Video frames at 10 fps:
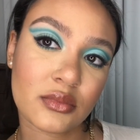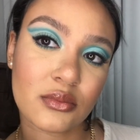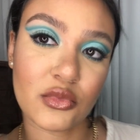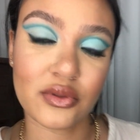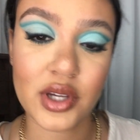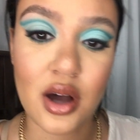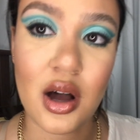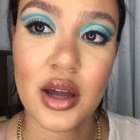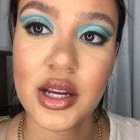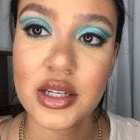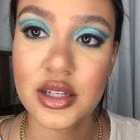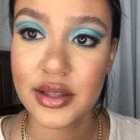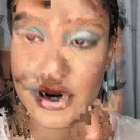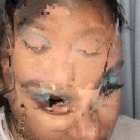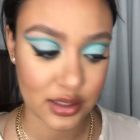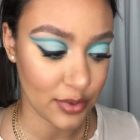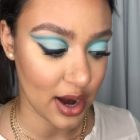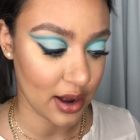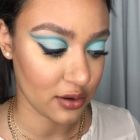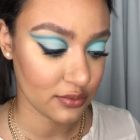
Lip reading: Moving on to the next brow.